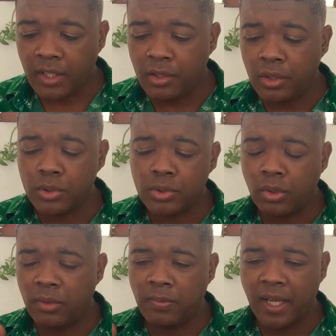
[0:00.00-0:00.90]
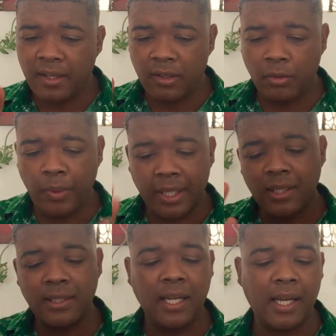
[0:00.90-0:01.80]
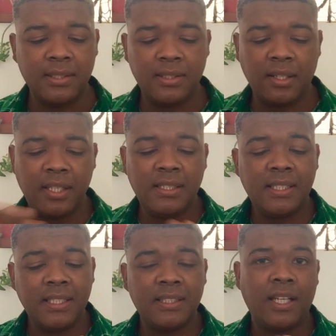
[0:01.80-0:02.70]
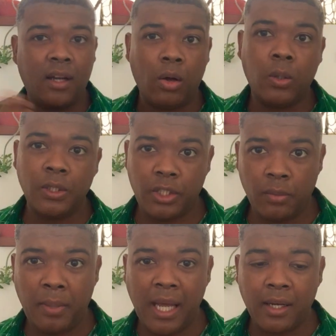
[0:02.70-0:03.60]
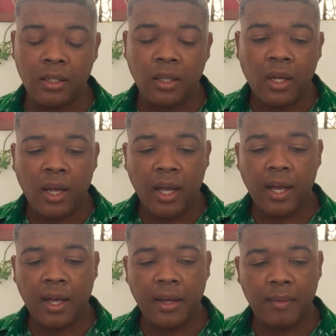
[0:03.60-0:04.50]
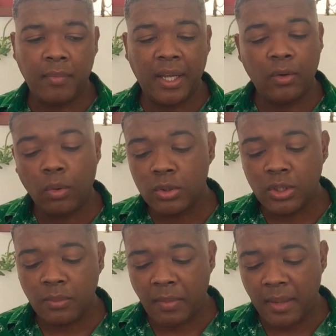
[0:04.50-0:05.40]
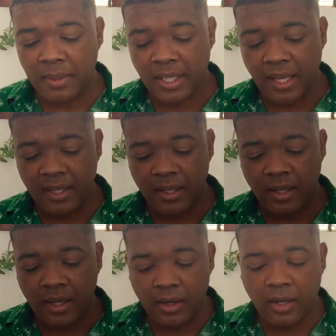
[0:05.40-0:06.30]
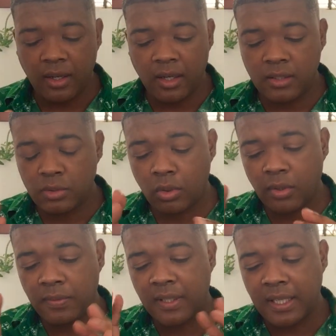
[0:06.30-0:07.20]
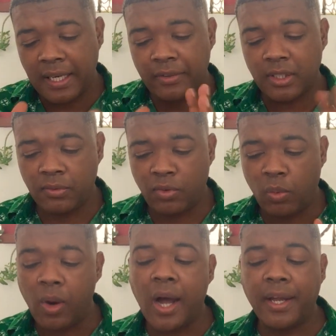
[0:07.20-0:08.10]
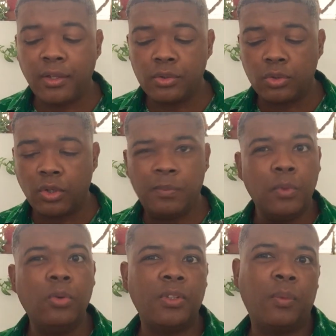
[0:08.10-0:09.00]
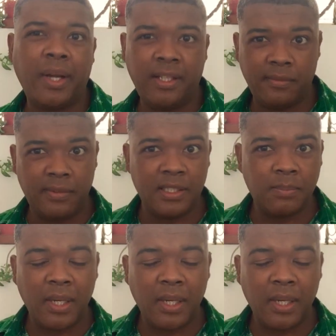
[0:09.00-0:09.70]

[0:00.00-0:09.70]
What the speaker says: you know, sort of like recognize these things that are holding you back, and also maybe get a sort of a clarity for why you sort of moved away in the first